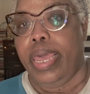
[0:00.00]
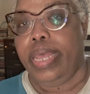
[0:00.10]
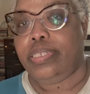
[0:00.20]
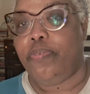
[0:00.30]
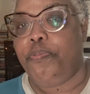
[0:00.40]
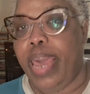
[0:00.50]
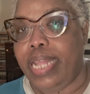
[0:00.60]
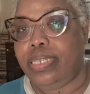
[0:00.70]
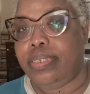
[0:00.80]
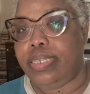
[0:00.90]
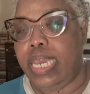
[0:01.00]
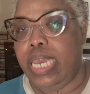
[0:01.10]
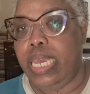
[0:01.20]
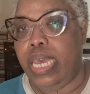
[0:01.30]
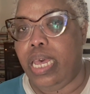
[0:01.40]
It's a
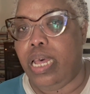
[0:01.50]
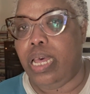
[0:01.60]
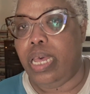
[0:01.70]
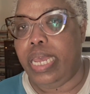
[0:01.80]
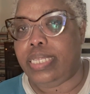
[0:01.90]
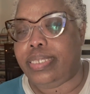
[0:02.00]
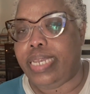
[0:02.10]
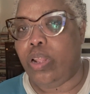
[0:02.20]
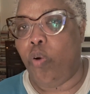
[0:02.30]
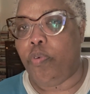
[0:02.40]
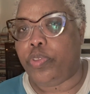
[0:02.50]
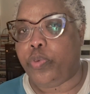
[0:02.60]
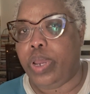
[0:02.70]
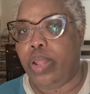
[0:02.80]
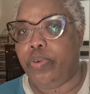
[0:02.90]
fantasy. It's set over a
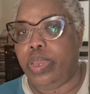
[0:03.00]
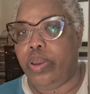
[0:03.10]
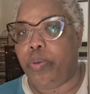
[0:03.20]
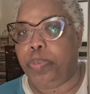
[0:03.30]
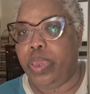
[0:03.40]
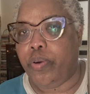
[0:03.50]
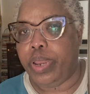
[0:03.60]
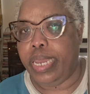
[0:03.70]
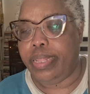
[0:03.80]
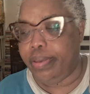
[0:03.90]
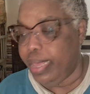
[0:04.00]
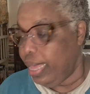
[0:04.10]
300-year period.